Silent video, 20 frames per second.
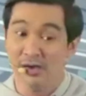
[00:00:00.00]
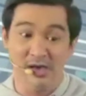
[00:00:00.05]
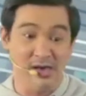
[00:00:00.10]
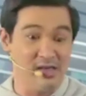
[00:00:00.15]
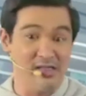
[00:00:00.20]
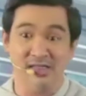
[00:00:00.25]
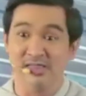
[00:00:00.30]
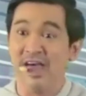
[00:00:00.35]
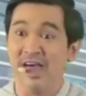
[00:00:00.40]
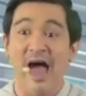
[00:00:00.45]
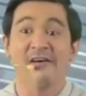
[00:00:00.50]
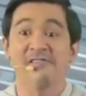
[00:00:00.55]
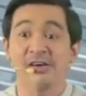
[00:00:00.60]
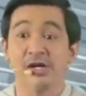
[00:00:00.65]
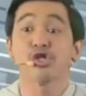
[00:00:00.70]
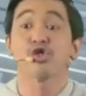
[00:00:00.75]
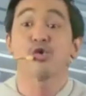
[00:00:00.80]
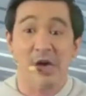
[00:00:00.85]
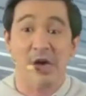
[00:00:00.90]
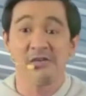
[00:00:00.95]
in the
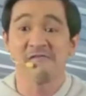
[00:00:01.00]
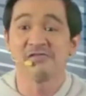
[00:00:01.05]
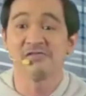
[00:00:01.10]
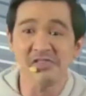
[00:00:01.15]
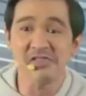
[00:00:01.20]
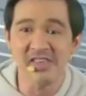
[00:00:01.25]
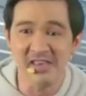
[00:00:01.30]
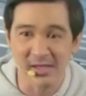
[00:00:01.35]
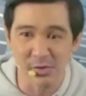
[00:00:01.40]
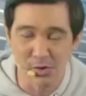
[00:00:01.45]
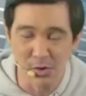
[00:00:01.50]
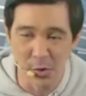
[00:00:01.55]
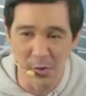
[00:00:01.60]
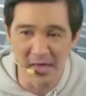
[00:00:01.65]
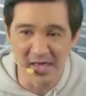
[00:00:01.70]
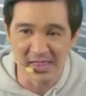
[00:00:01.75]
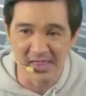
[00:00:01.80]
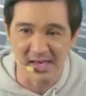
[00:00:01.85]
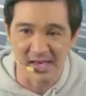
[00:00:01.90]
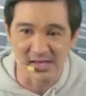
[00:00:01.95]
average way of
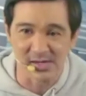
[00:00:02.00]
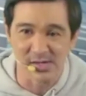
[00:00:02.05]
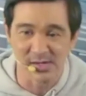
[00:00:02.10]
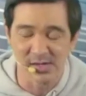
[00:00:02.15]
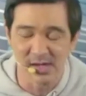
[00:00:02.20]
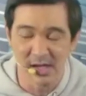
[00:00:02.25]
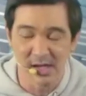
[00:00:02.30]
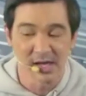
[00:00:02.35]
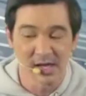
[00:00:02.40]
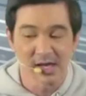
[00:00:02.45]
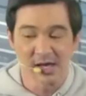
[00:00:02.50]
doing things.